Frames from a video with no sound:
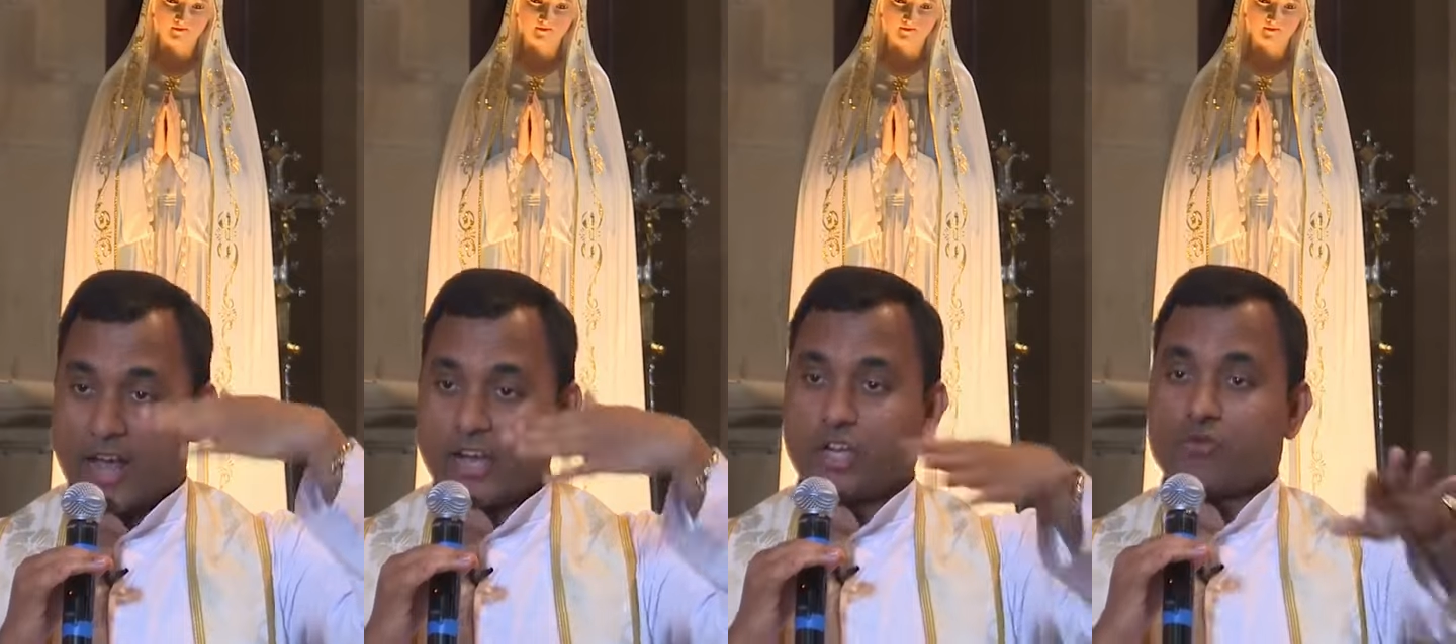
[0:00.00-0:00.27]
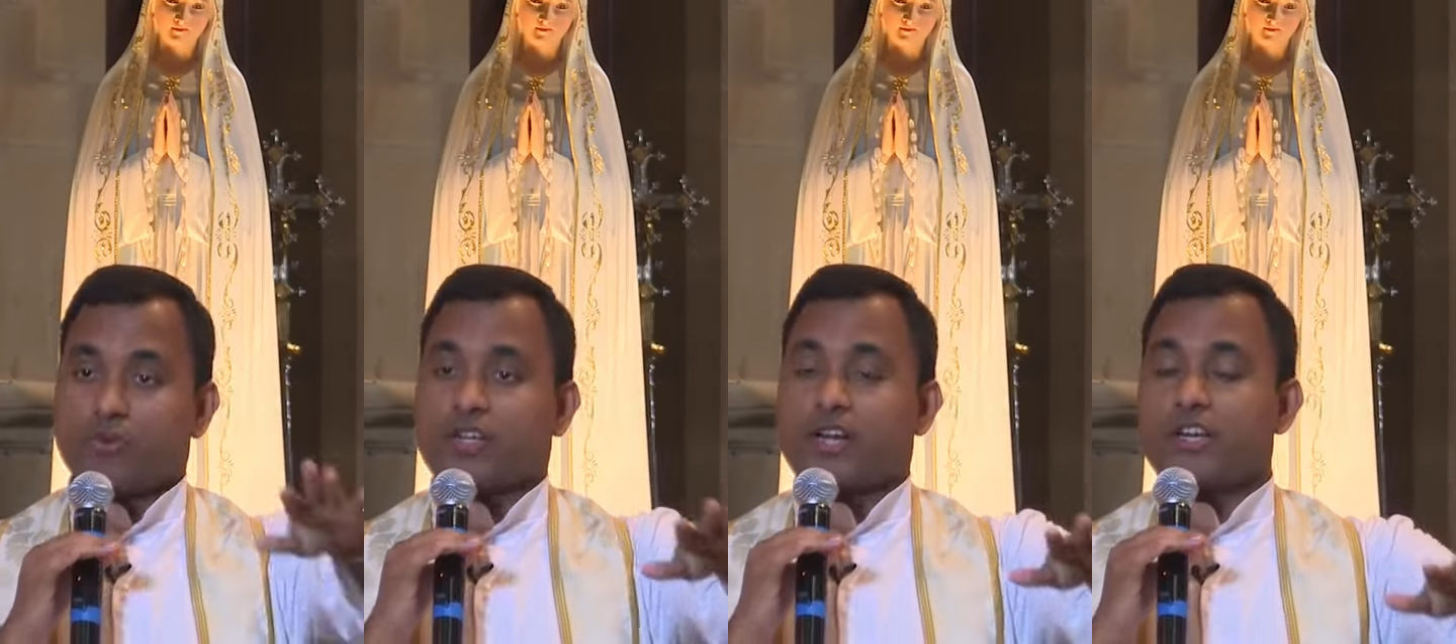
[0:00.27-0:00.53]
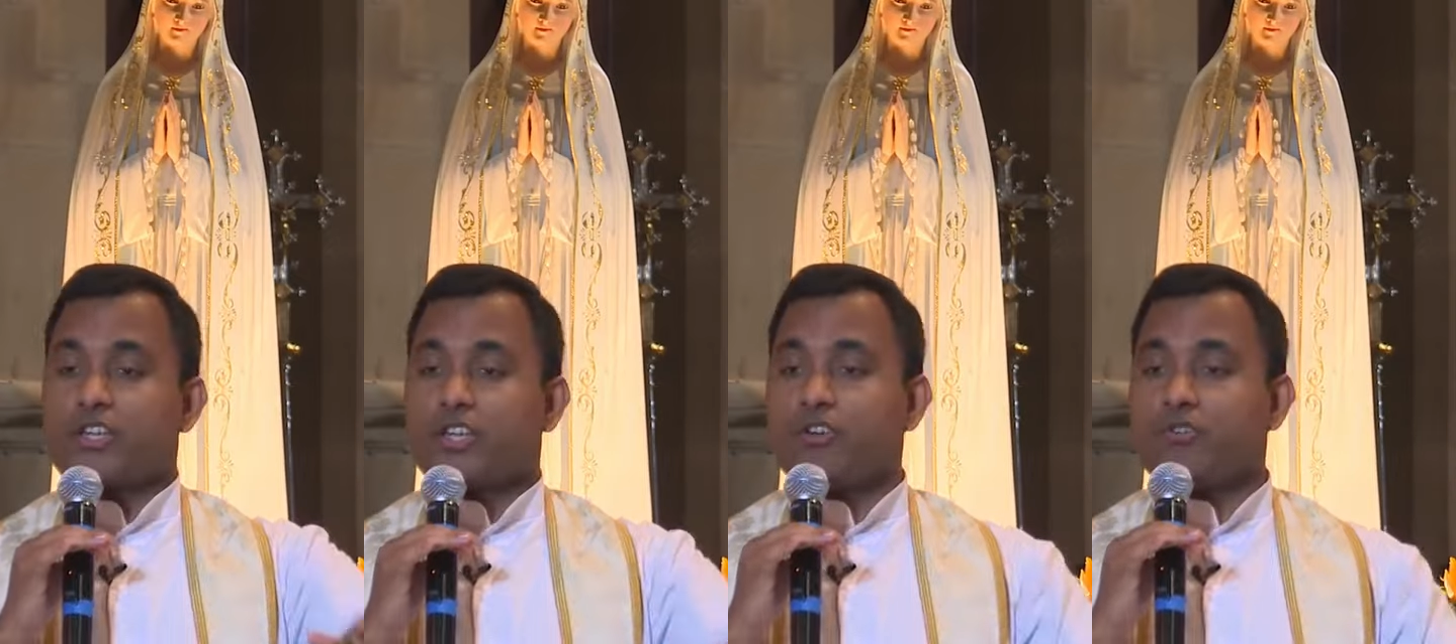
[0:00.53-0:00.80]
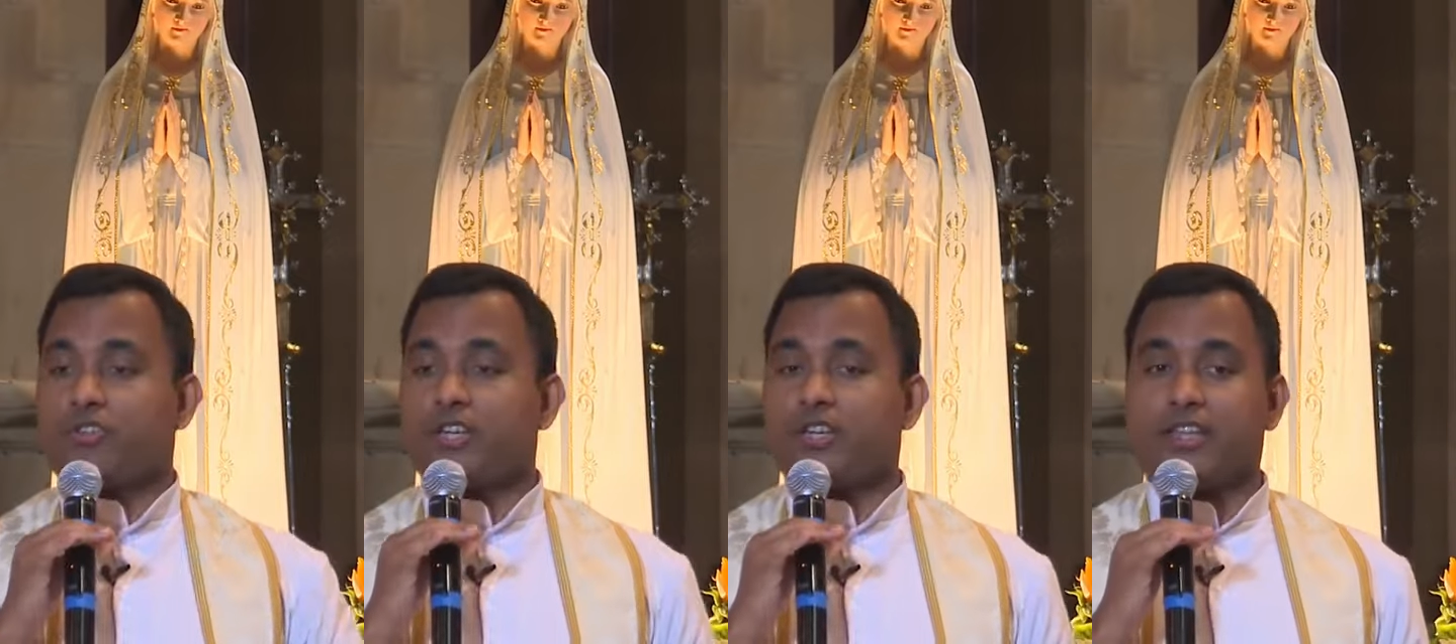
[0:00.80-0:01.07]
and it will
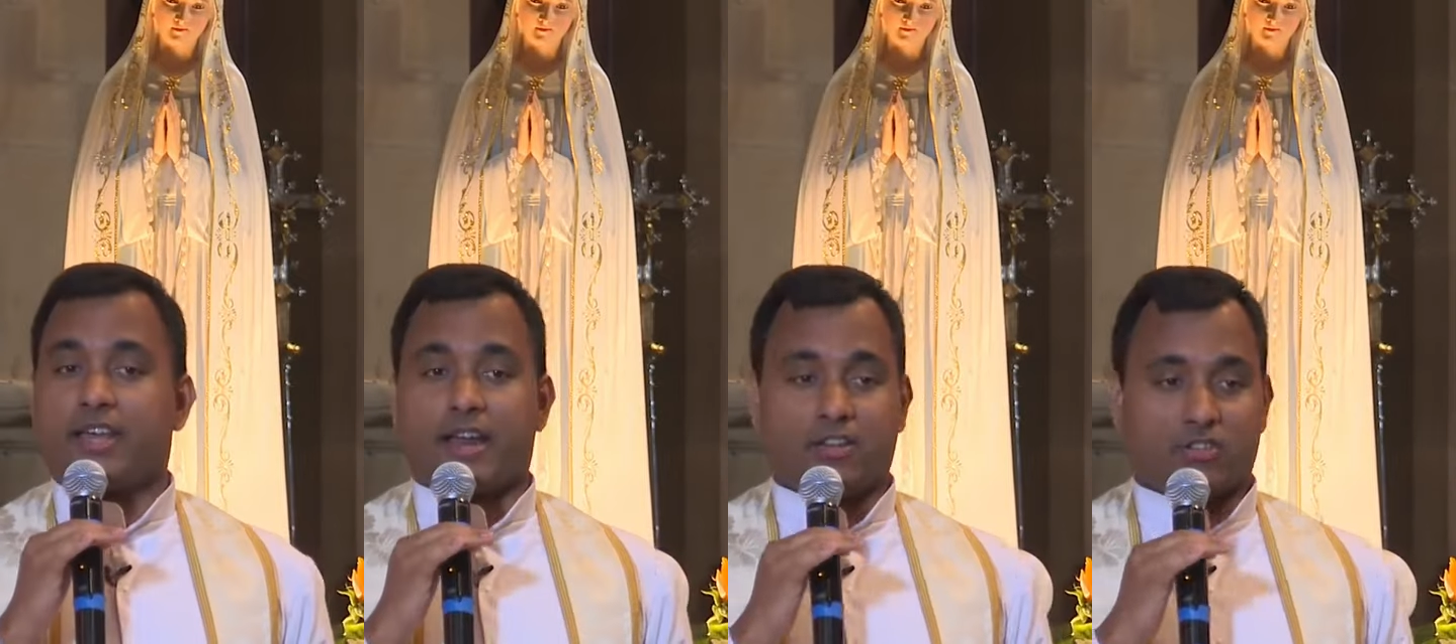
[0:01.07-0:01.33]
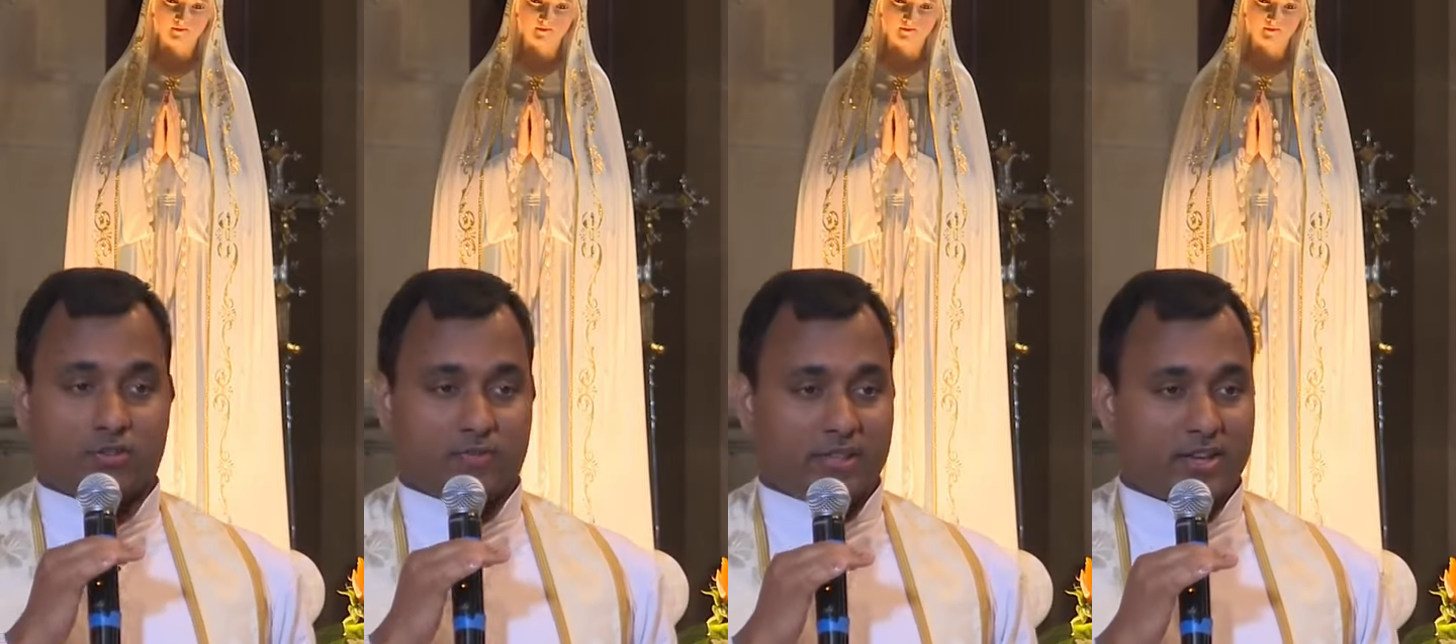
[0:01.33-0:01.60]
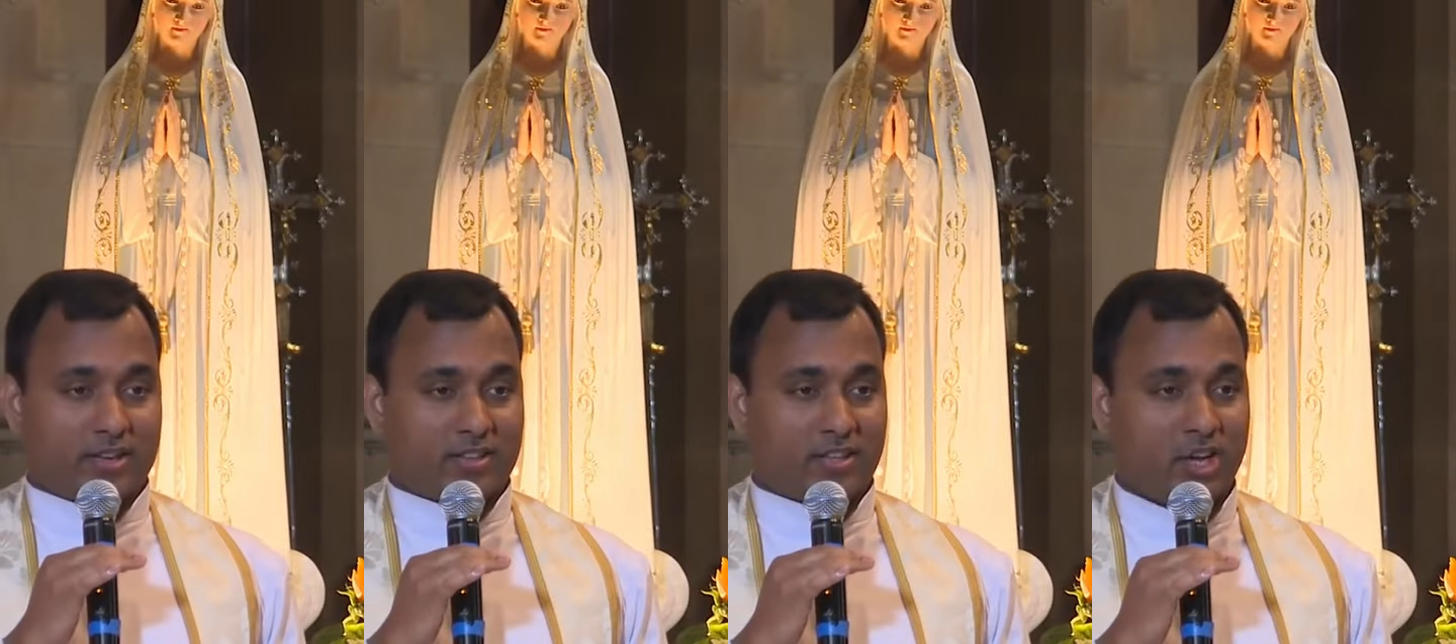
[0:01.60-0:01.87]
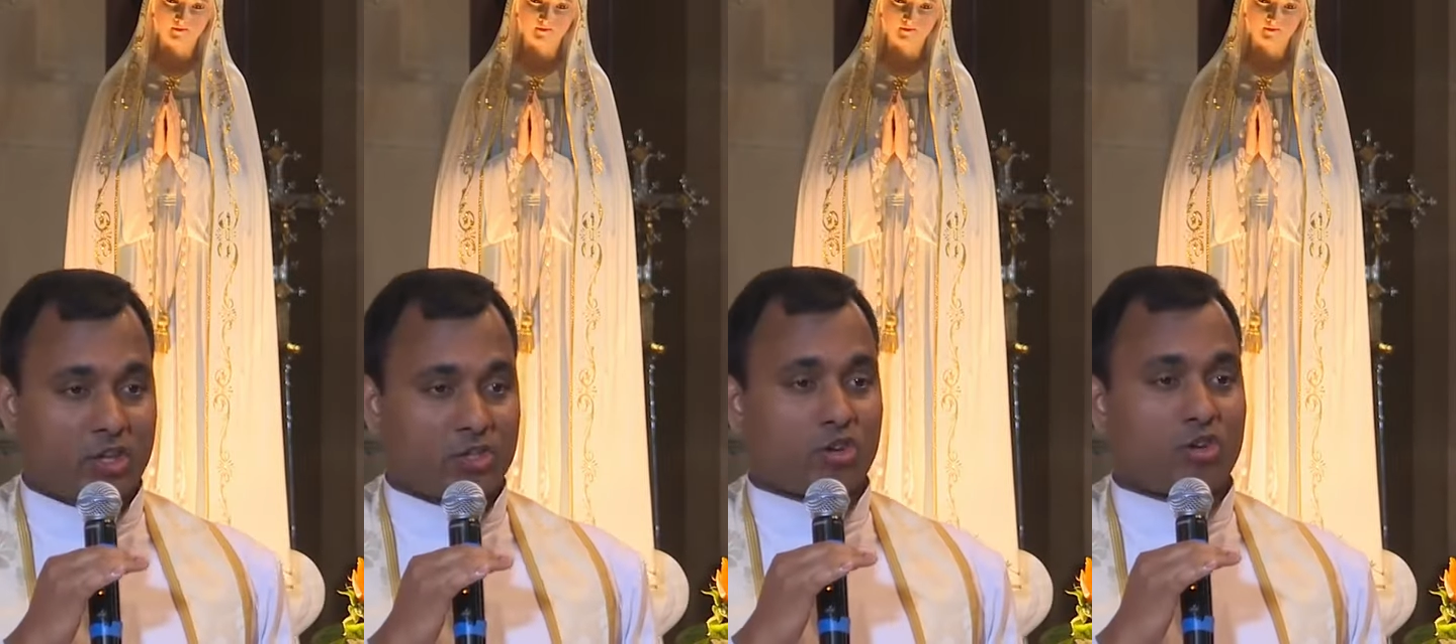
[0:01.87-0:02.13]
continue till the ends of the earth.